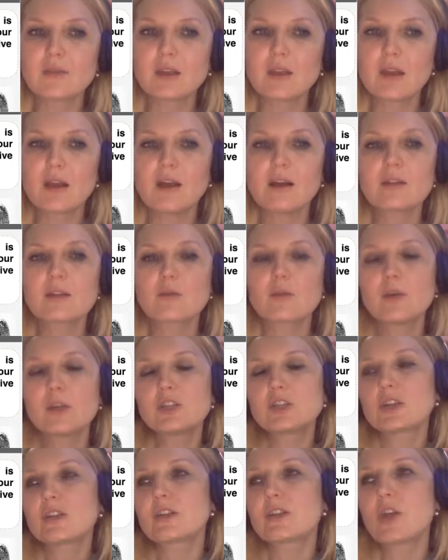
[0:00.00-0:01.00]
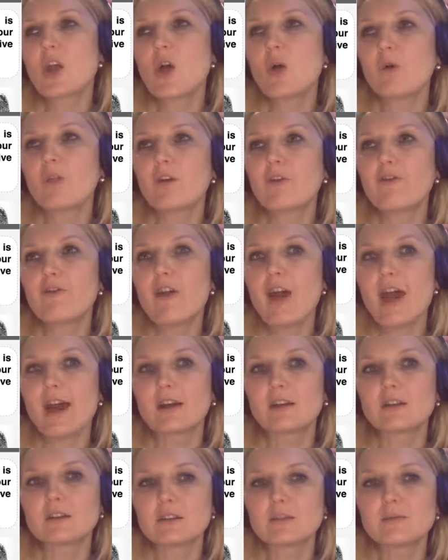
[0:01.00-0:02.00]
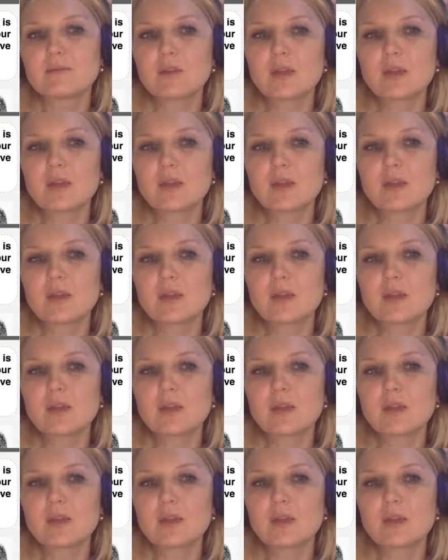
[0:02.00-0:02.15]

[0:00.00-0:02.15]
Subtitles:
Yes, we just know the fact.